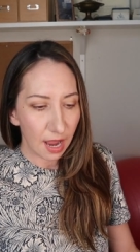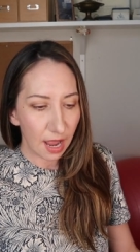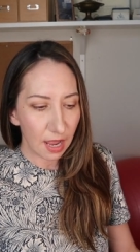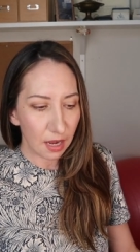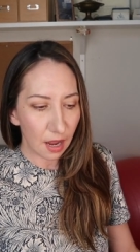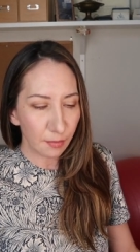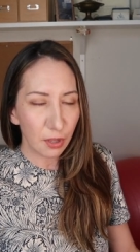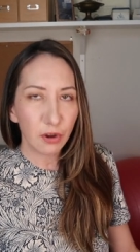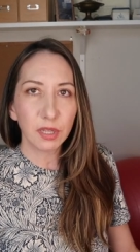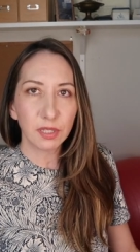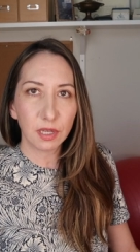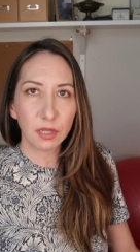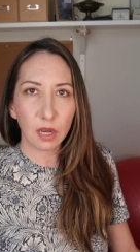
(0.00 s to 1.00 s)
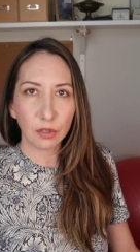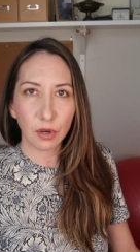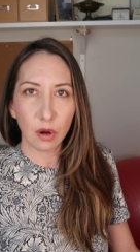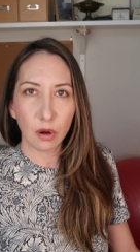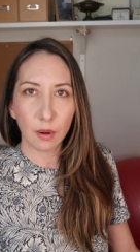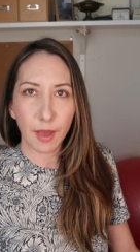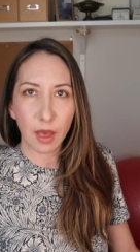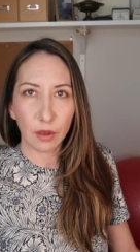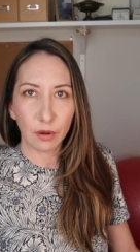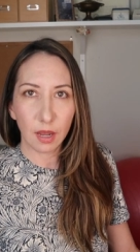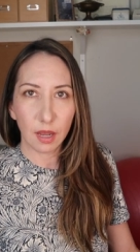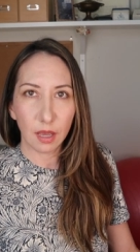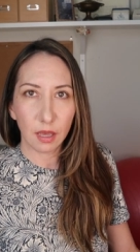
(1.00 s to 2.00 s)
And I'm curious to talk to her
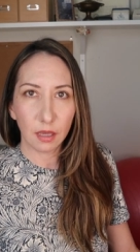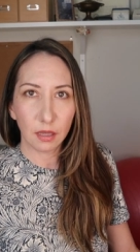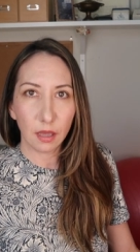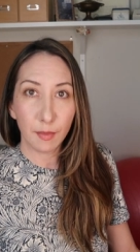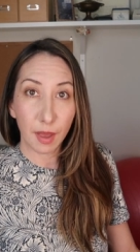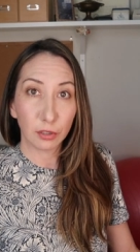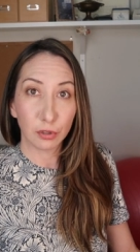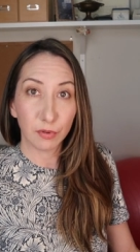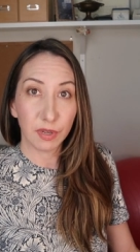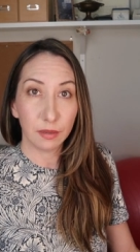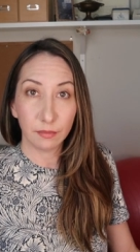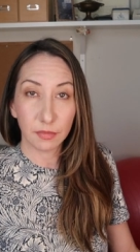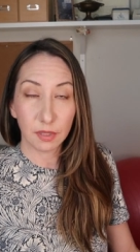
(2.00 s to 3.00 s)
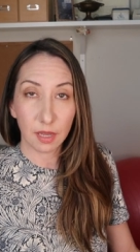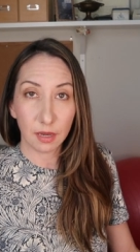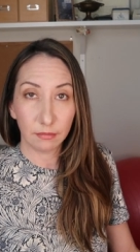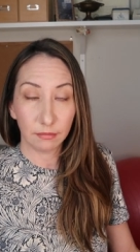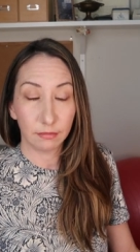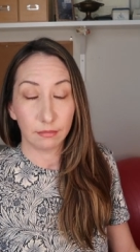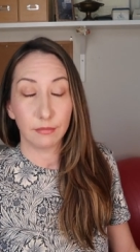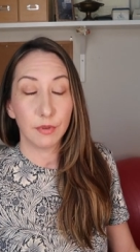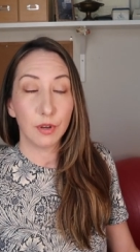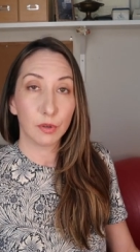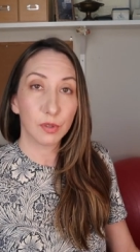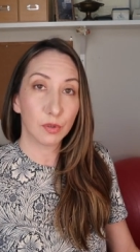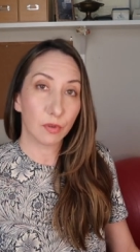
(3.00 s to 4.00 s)
about dreams and, you
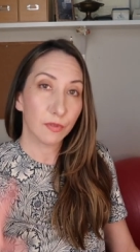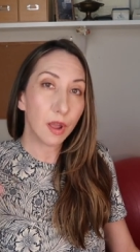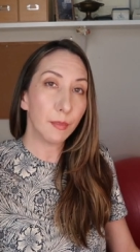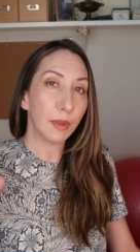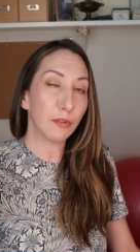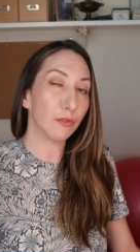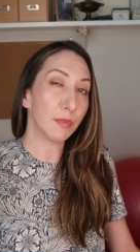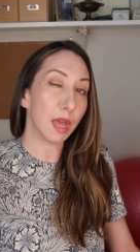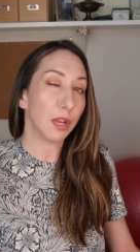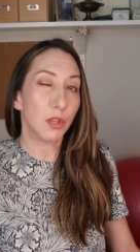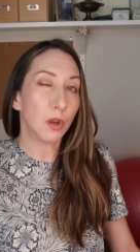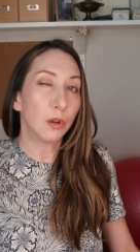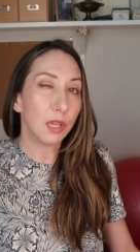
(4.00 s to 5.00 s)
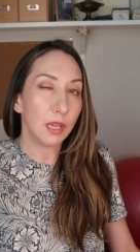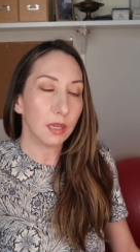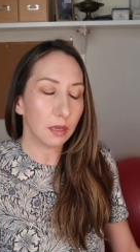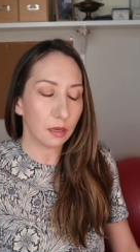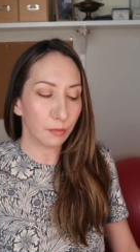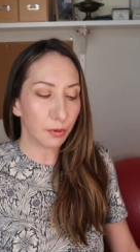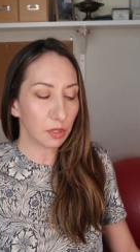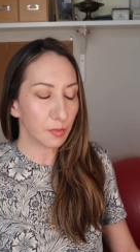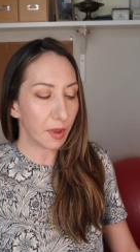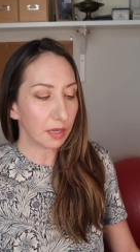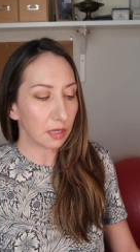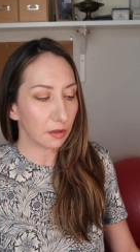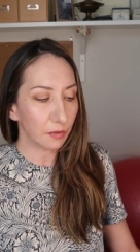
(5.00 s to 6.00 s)
know, sort of coming from that Jungian
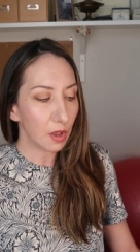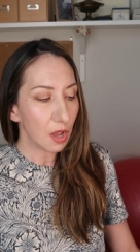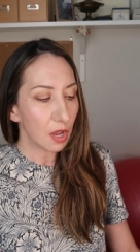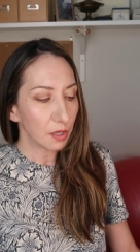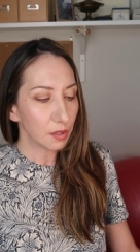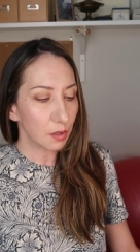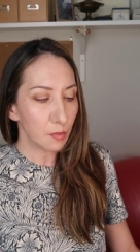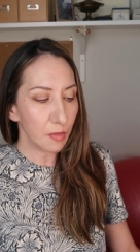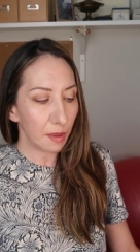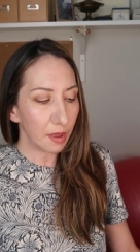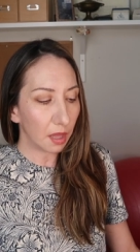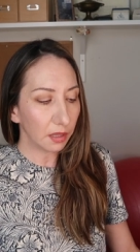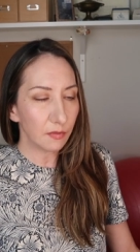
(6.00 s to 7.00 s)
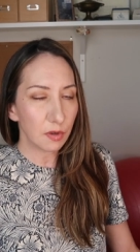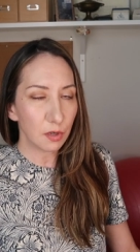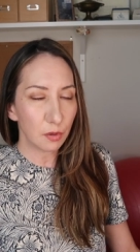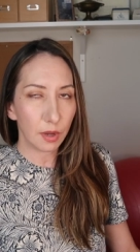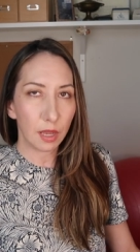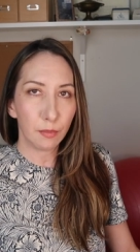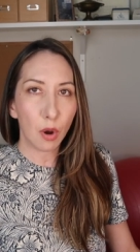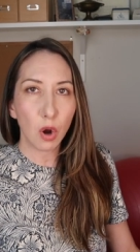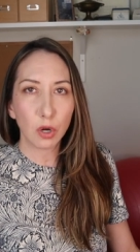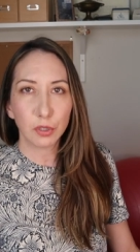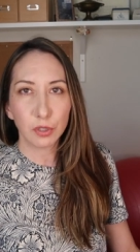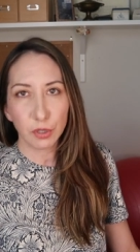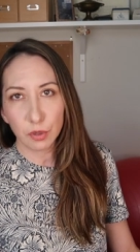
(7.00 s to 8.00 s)
perspective. So maybe I'll even do a
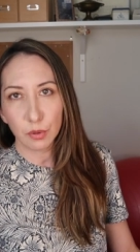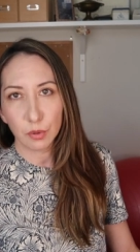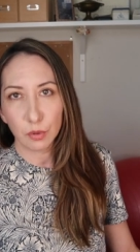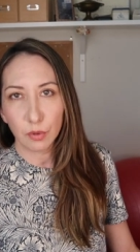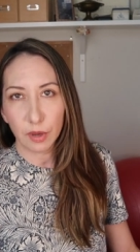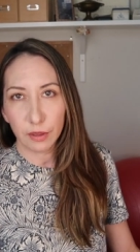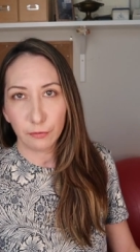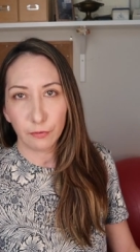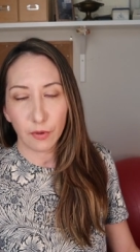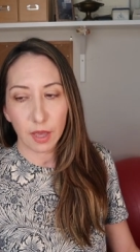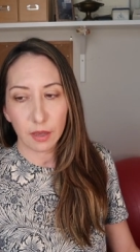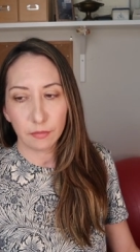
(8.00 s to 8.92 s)
part 2 if,